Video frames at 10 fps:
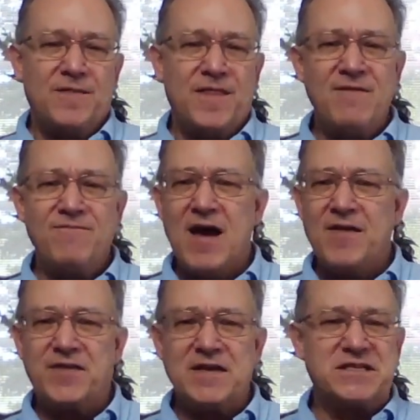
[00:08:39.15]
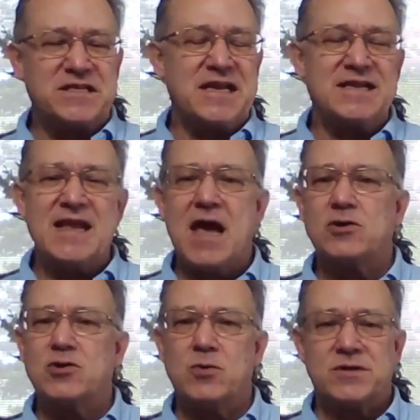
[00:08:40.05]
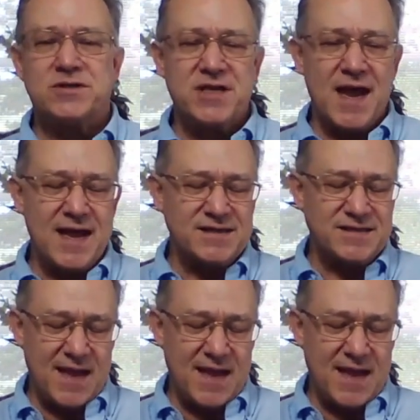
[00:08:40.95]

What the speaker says: They've got this thing down to a science.